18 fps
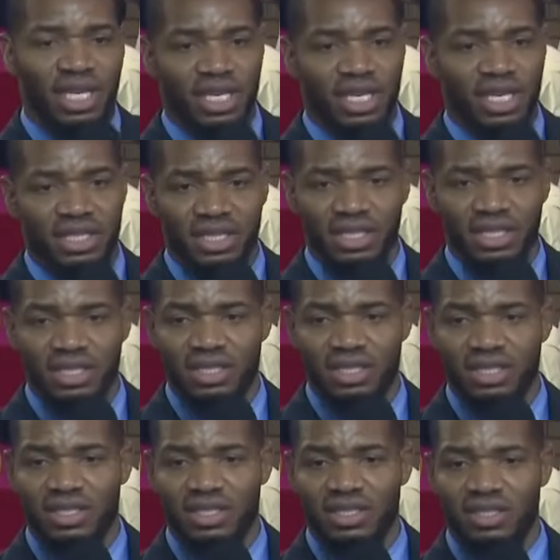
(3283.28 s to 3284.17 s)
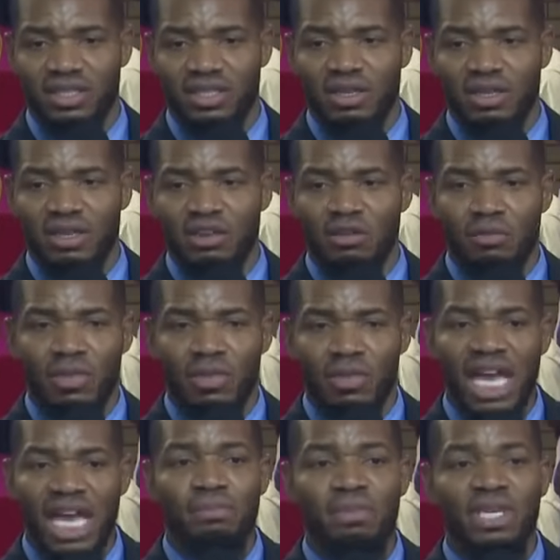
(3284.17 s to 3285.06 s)
of men,
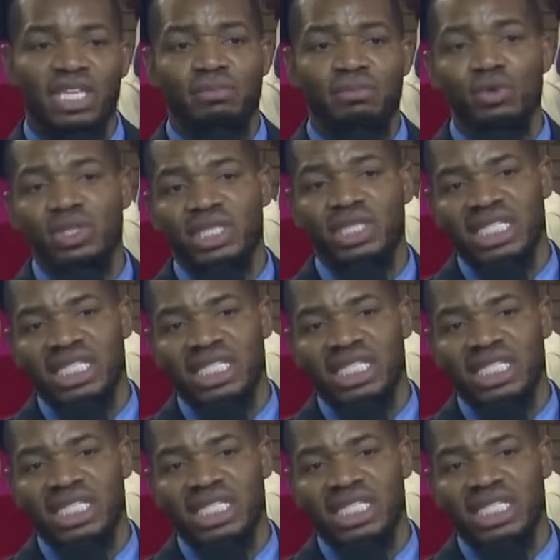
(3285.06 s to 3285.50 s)
may I be the